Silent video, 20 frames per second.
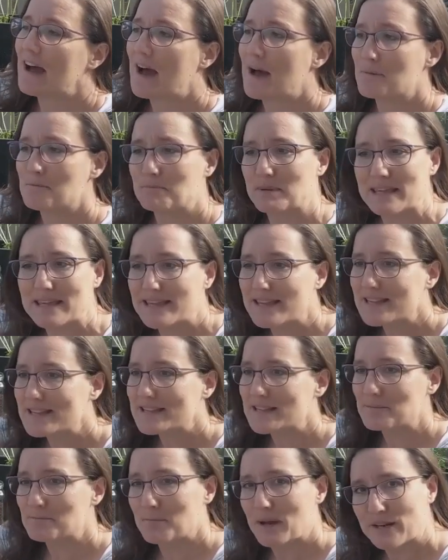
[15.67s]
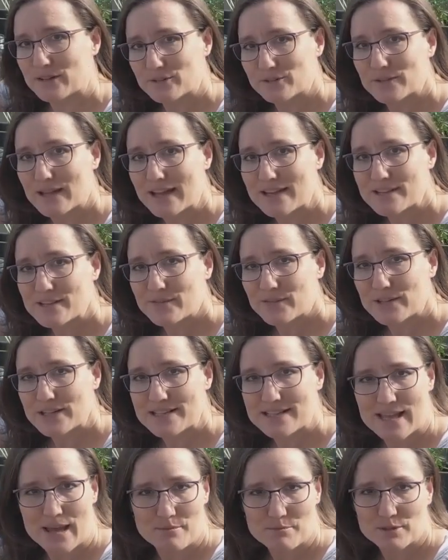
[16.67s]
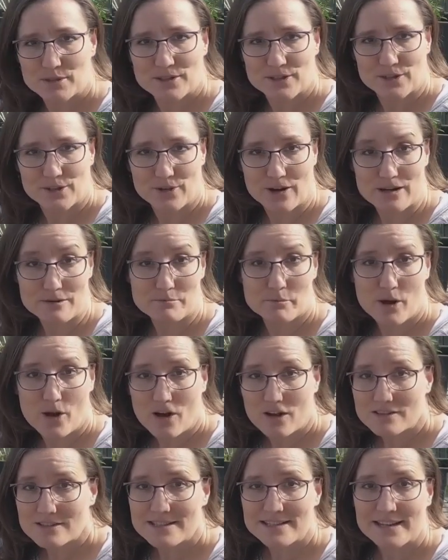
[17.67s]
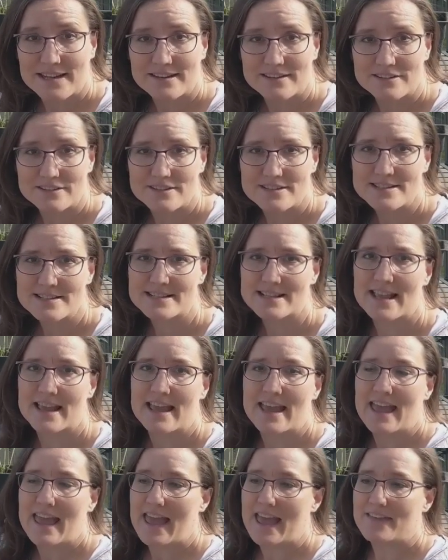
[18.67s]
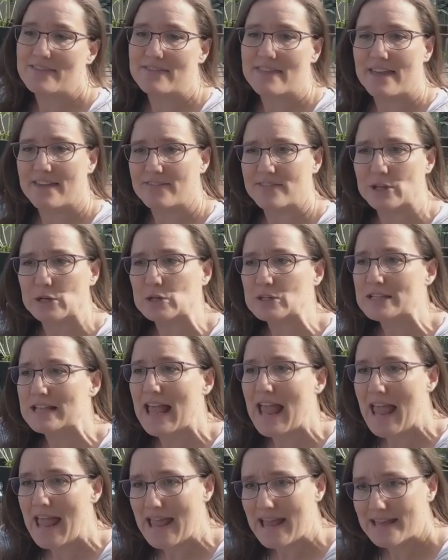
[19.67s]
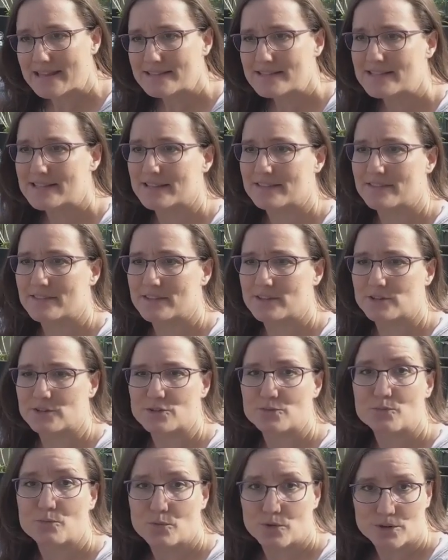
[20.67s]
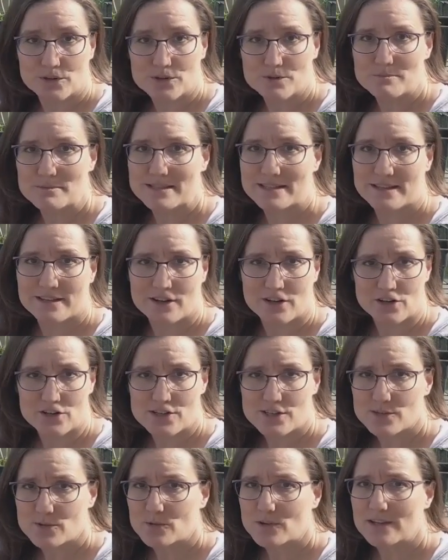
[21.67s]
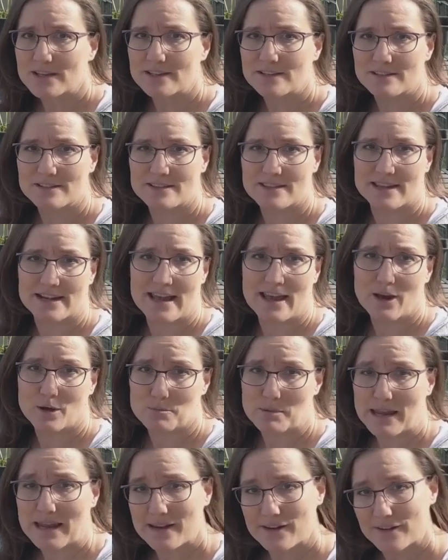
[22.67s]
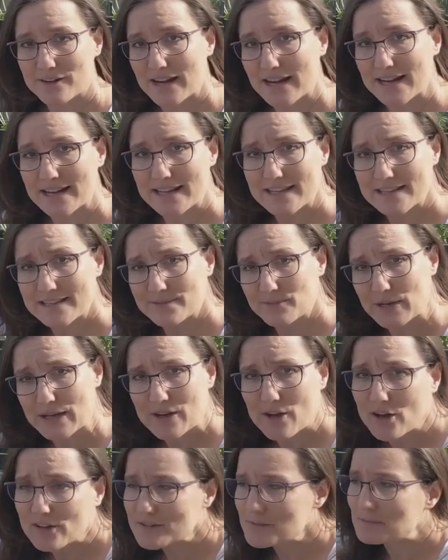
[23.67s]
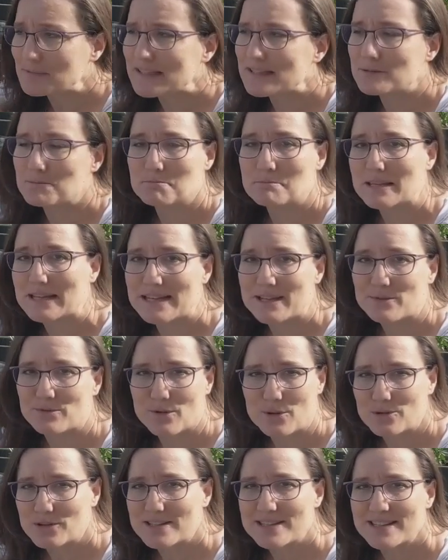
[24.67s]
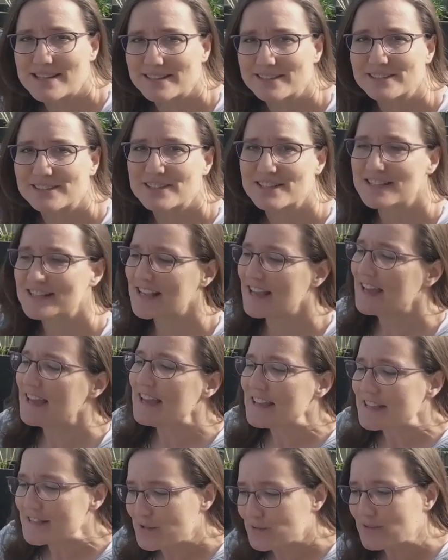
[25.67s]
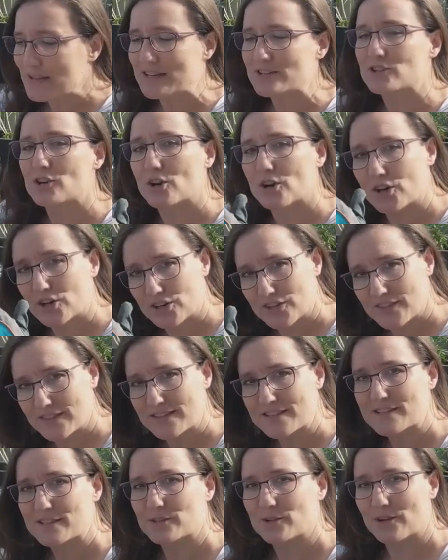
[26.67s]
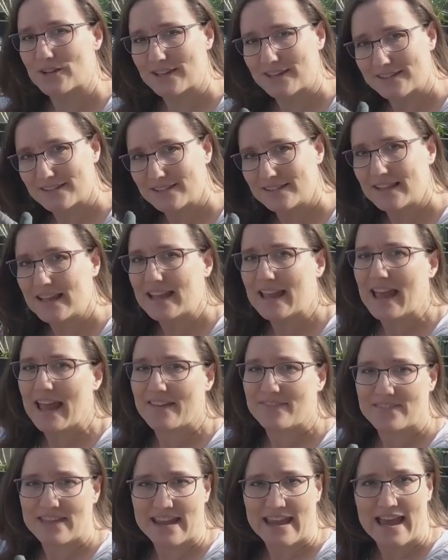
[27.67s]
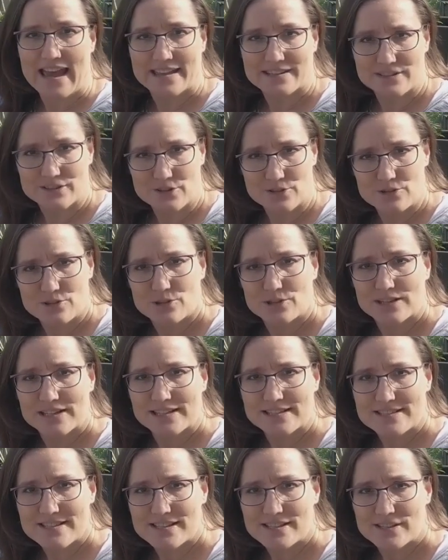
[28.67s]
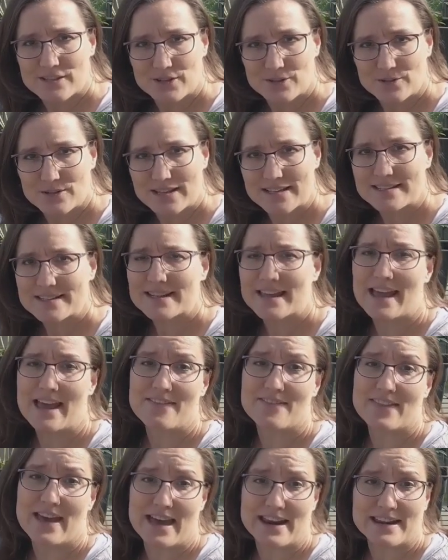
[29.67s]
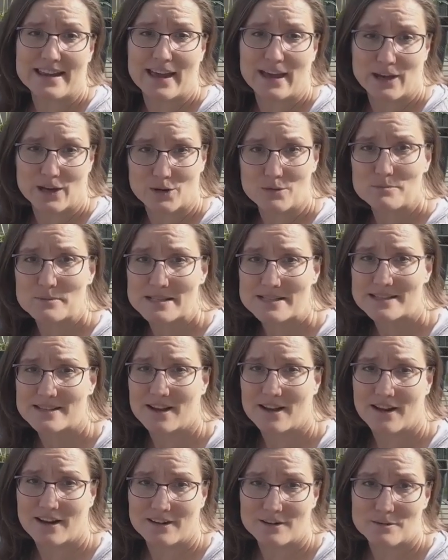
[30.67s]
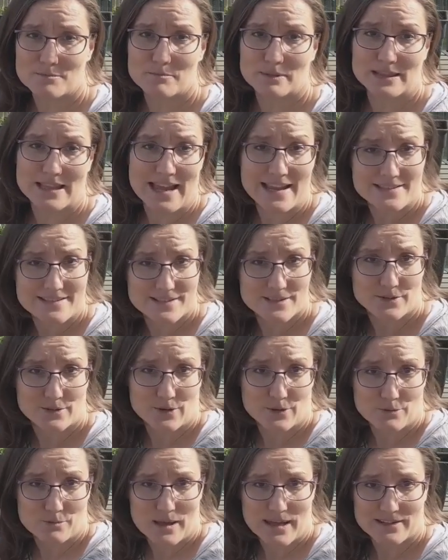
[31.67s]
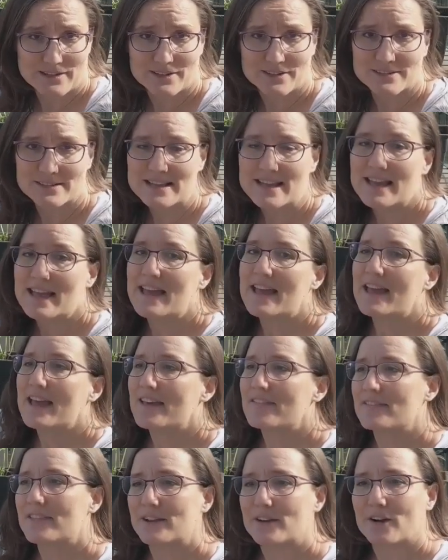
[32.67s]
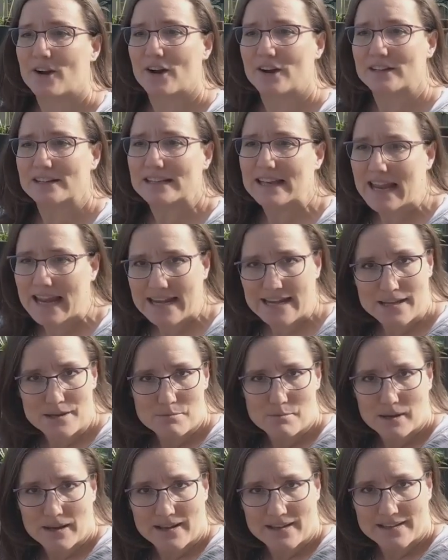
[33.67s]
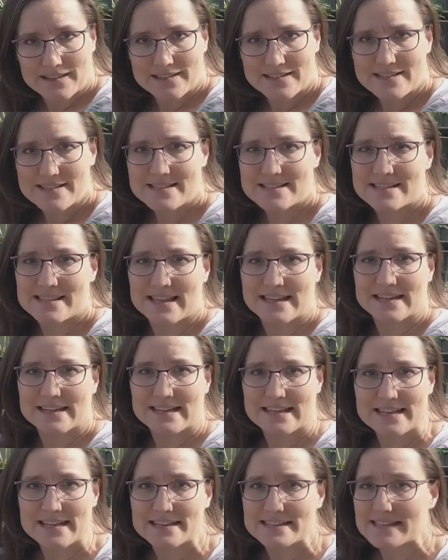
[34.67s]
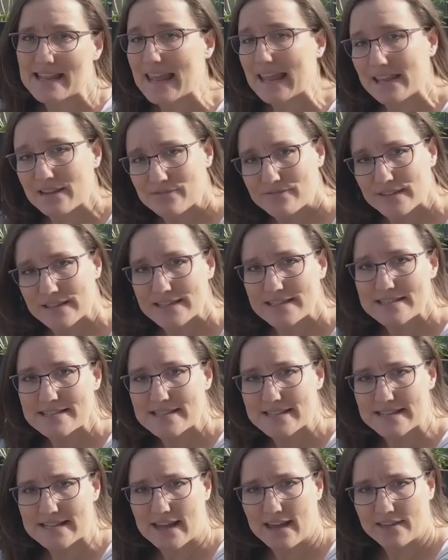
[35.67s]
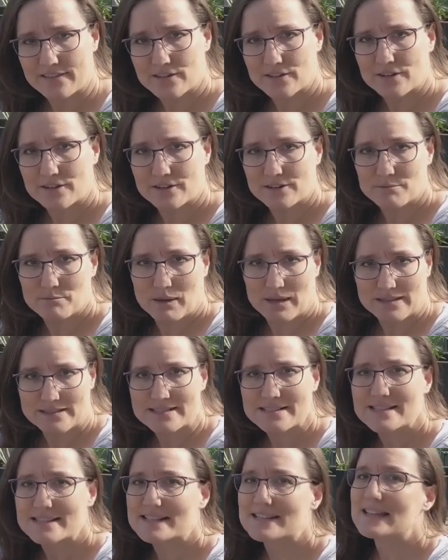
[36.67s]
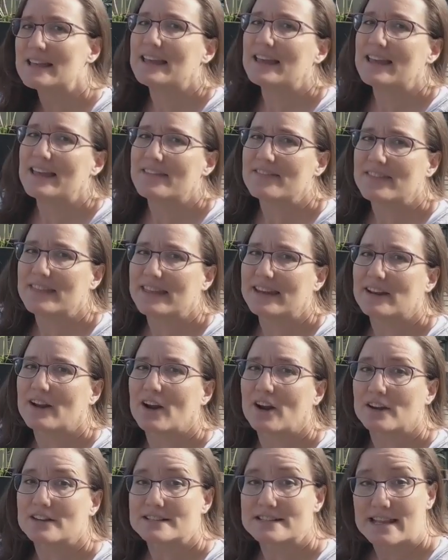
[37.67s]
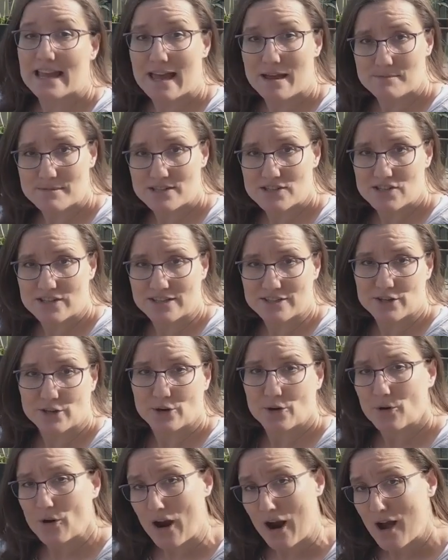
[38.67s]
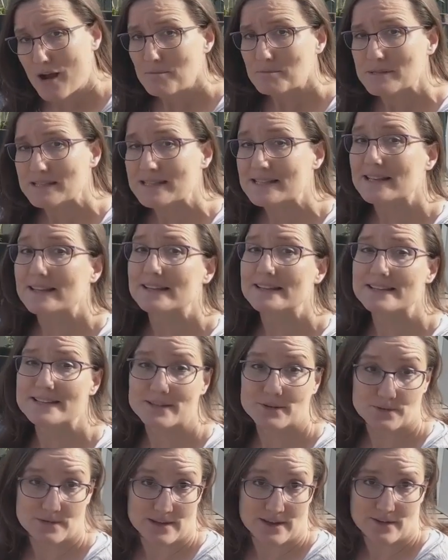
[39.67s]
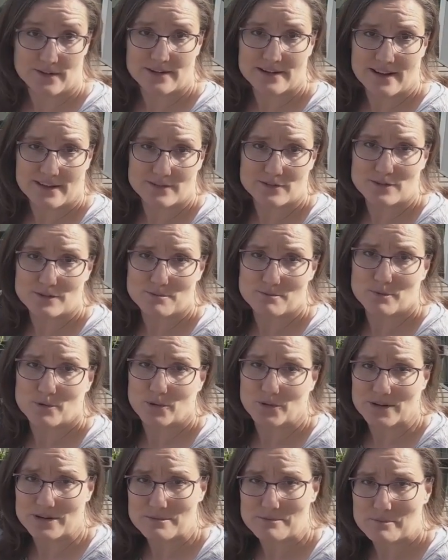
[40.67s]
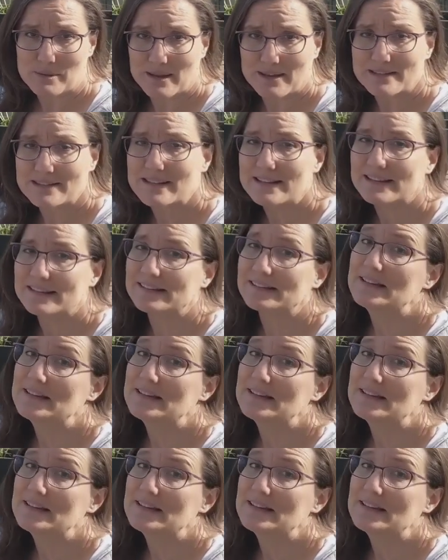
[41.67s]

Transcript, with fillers: Uh, bees and butterflies, for example, are great pollinators. And then there's ants and there's worms in our soil that help aerate it. We call them little mini rototillers. So they turn the soil and they add nutrients to it, and that helps our plants grow better. There are ladybugs that eat aphids and other bugs that are damaging to crops. So they're another important bug.